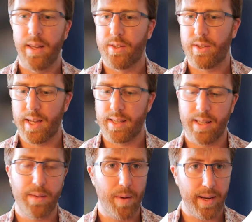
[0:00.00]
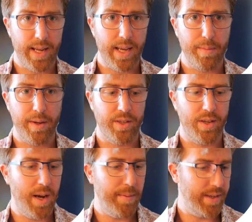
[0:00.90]
So this might take a bunch of
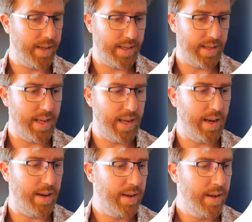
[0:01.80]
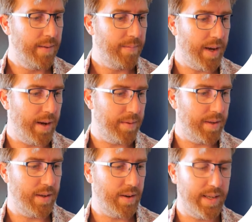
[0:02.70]
time. As you can see here,
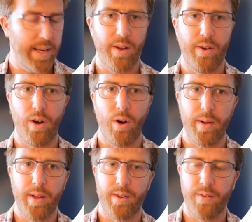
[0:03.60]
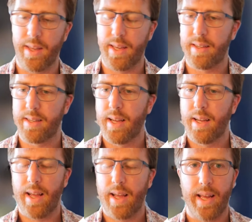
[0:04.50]
it's got to download a whole bunch of things.
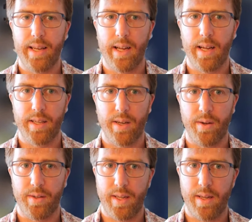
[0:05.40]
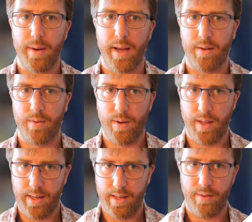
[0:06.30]
And so I'll see you back when
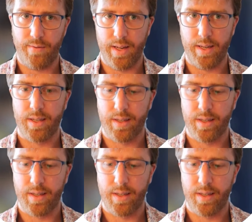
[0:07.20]
this is finished.